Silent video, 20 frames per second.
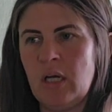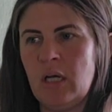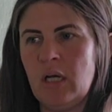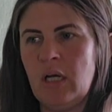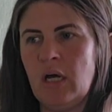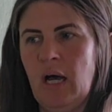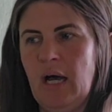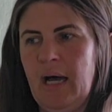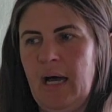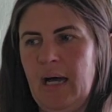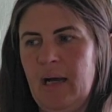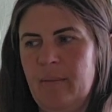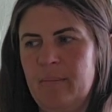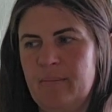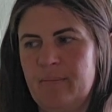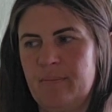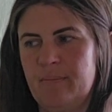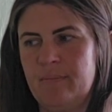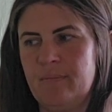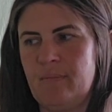
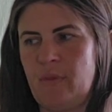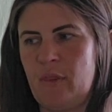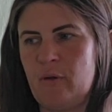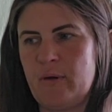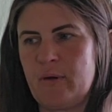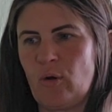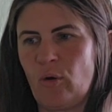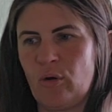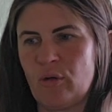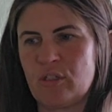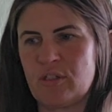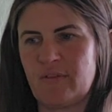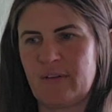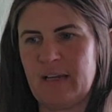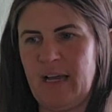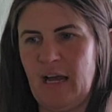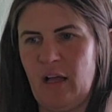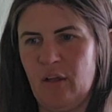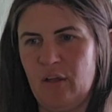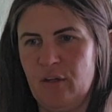3/4 of a
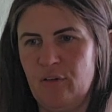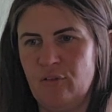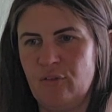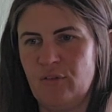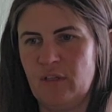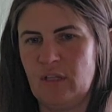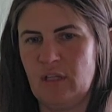gallon of